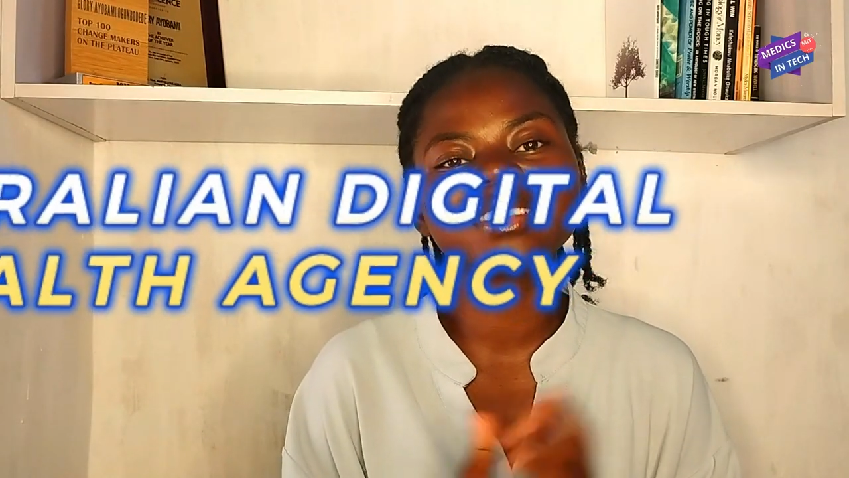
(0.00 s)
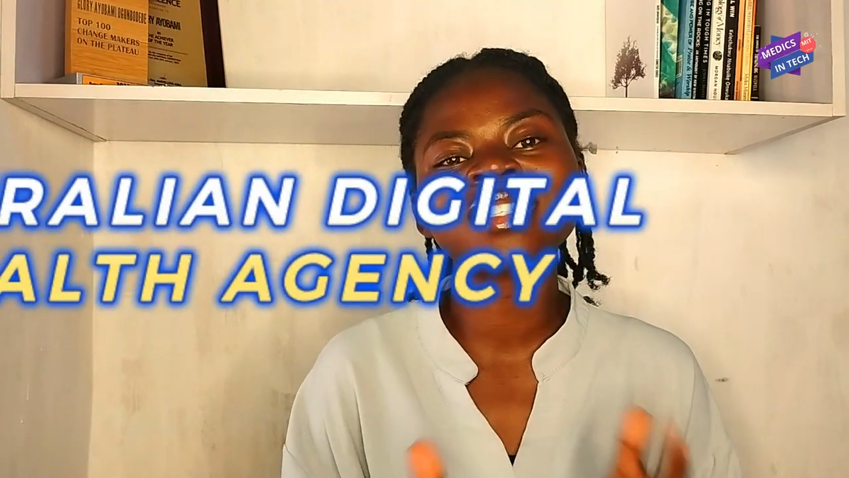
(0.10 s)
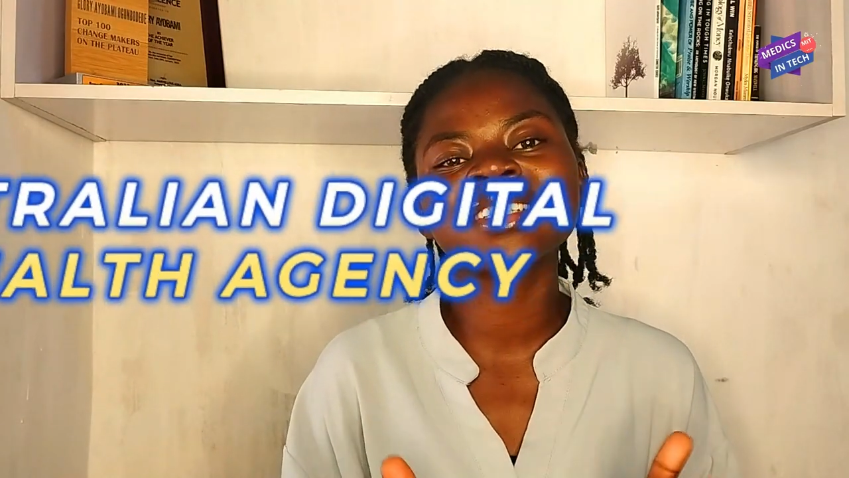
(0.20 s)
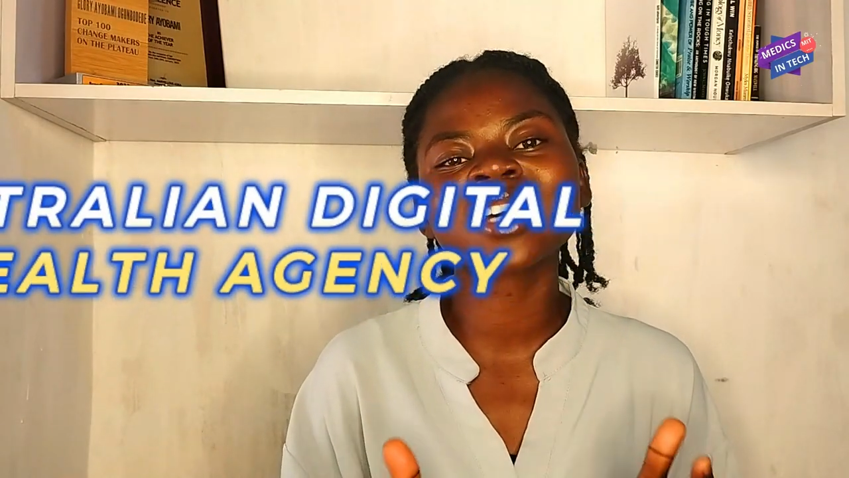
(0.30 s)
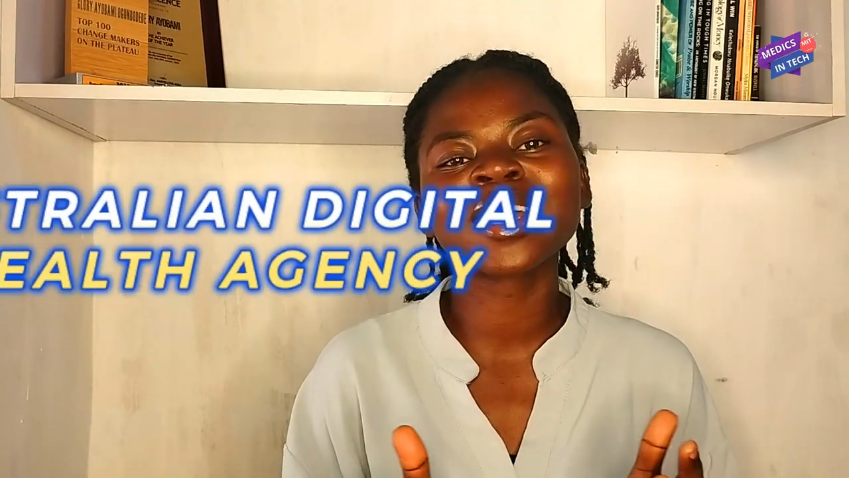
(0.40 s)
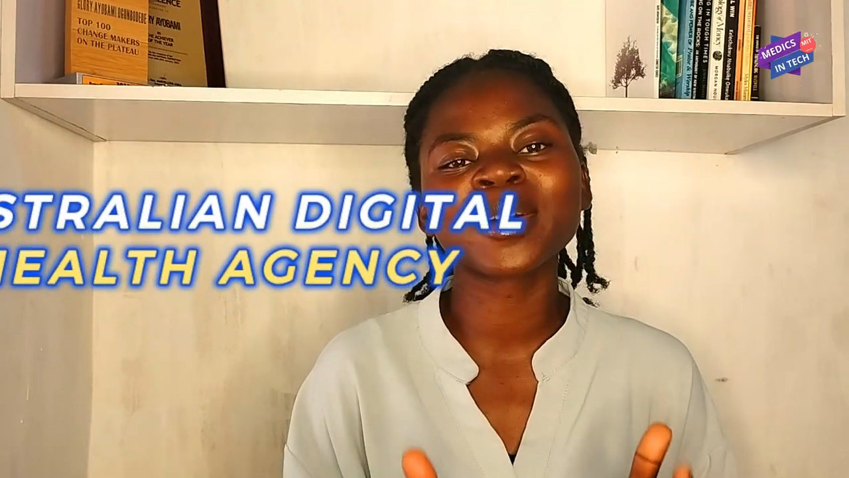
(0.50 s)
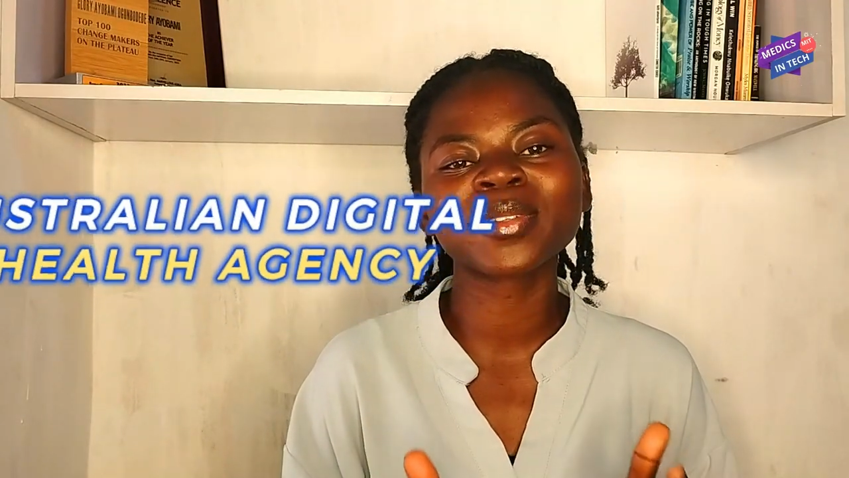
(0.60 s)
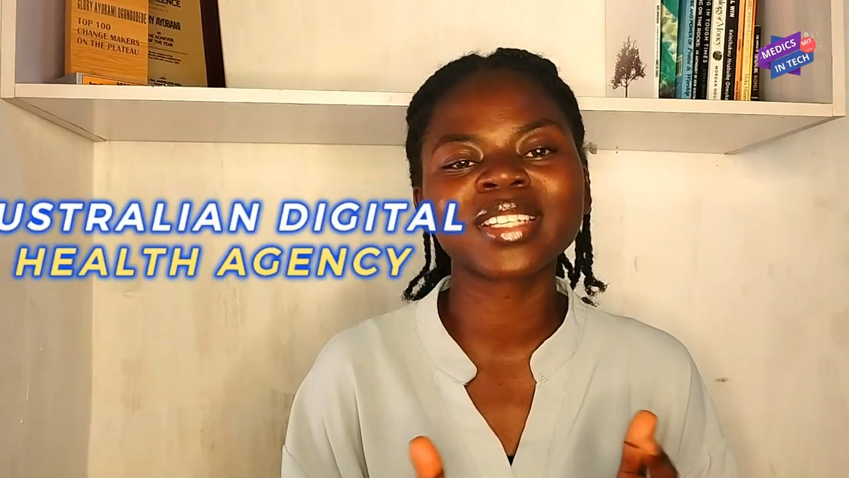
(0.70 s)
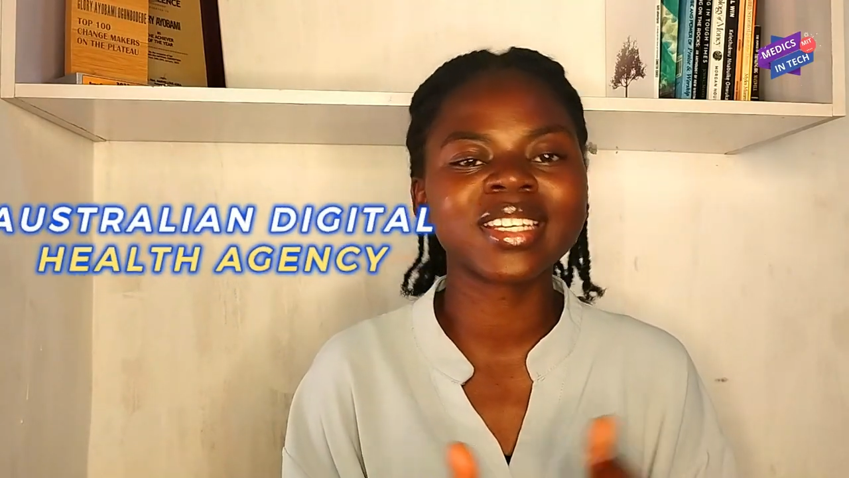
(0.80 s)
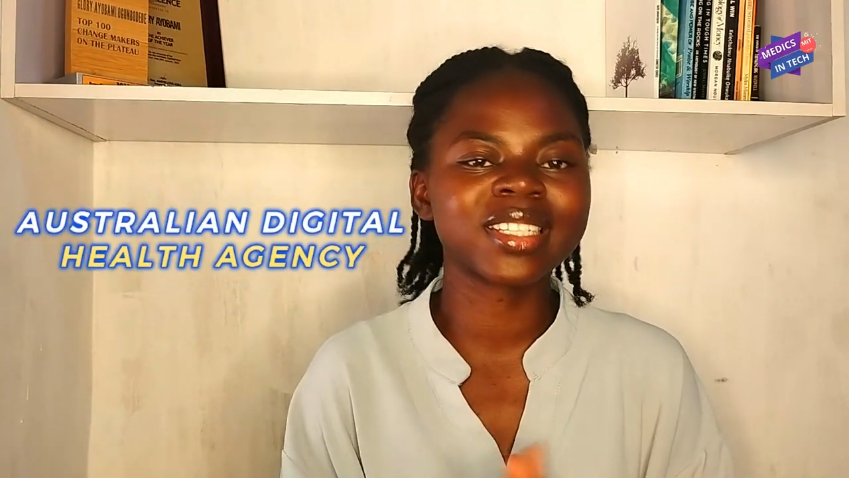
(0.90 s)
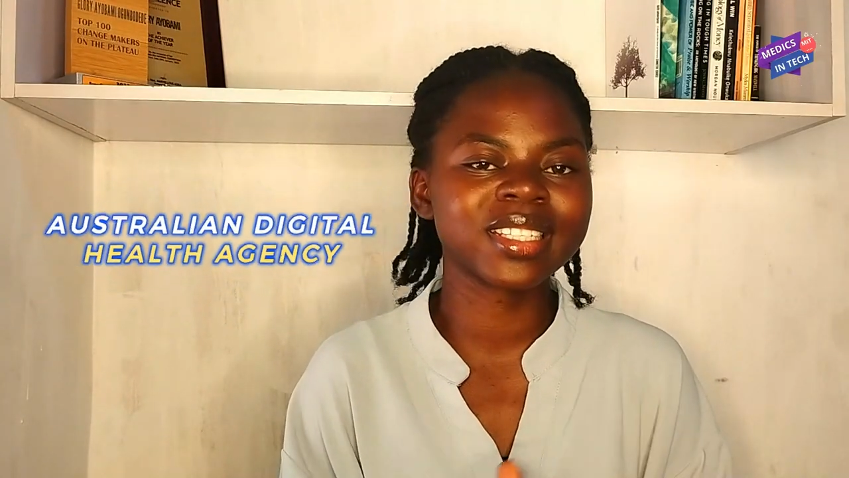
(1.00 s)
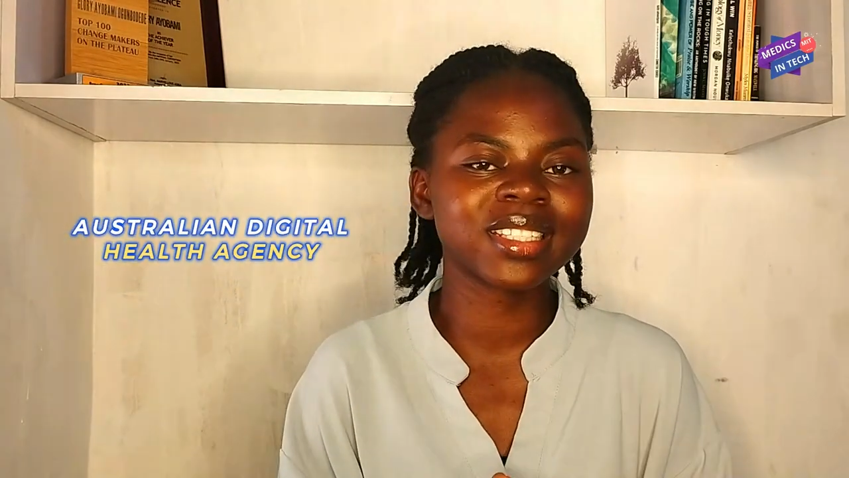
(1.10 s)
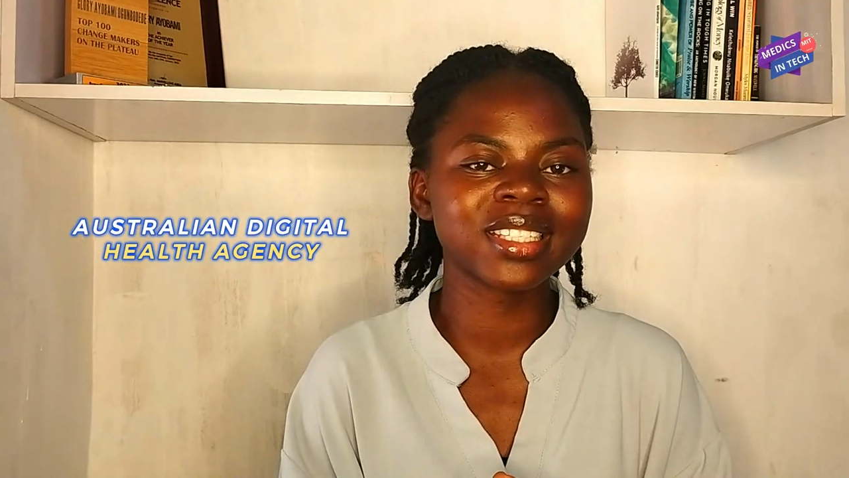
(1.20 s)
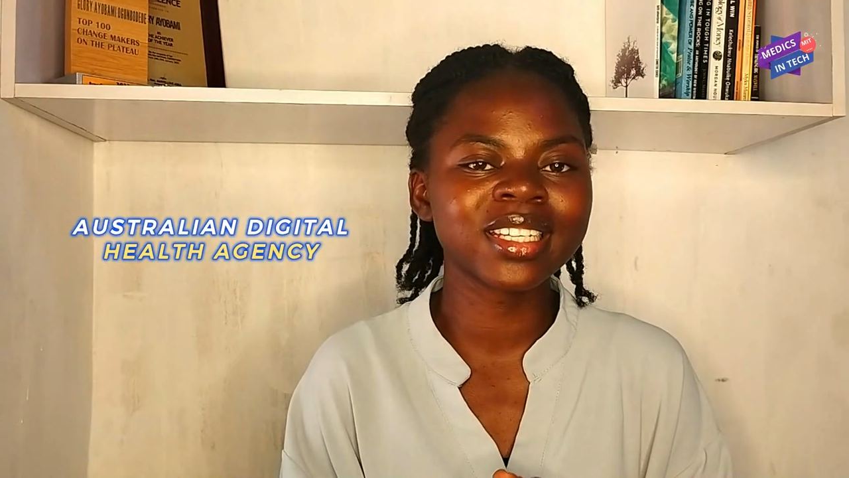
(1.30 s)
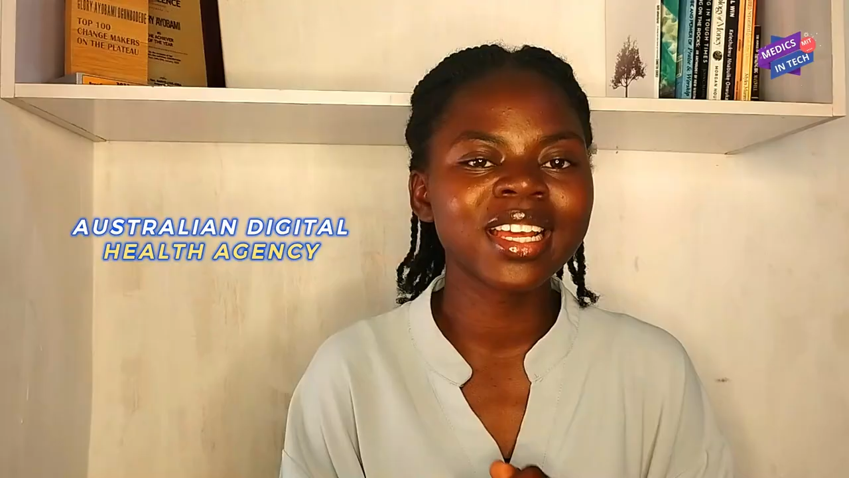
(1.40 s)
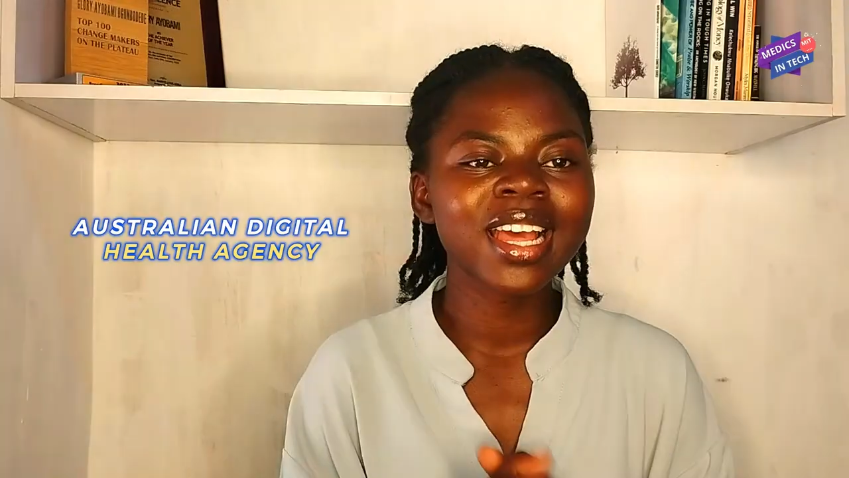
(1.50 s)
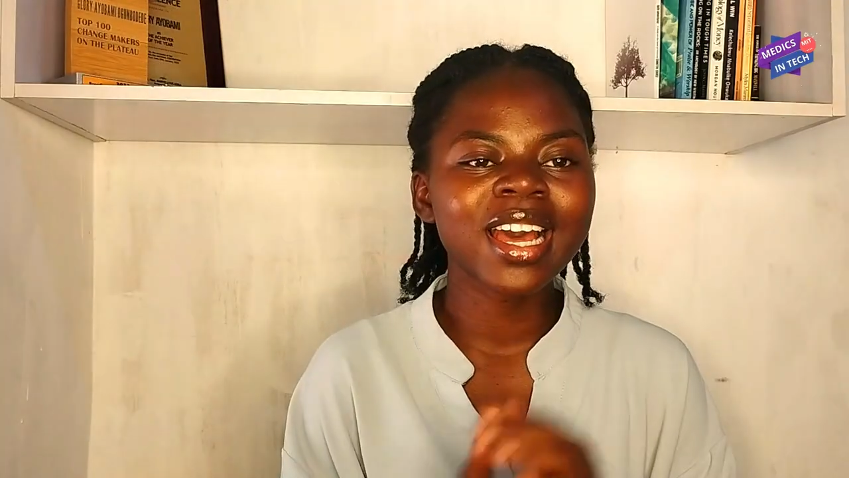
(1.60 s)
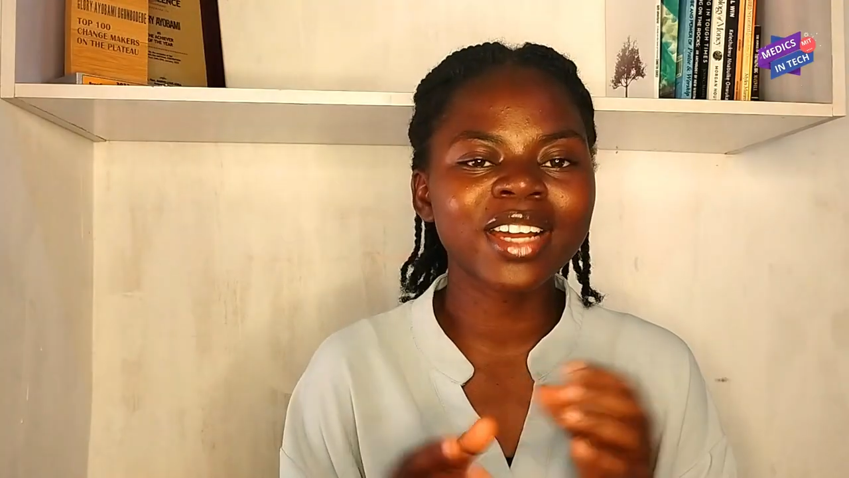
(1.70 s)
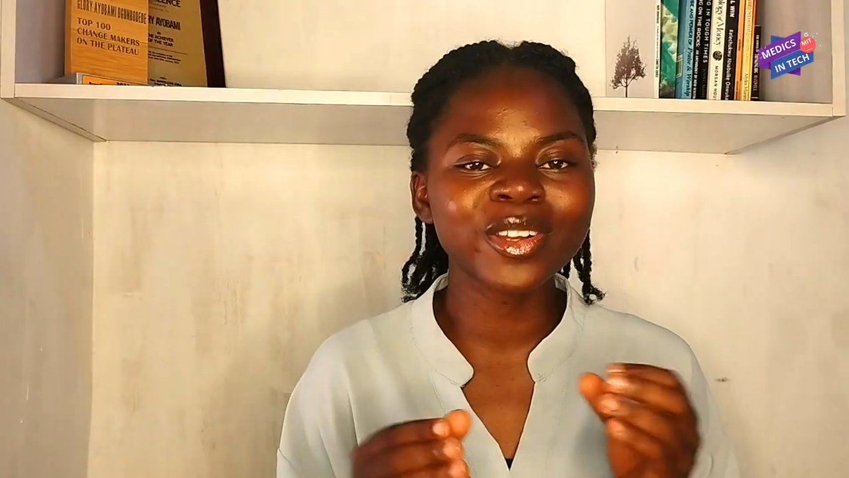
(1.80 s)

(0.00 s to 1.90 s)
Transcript: Digital Health Agency and the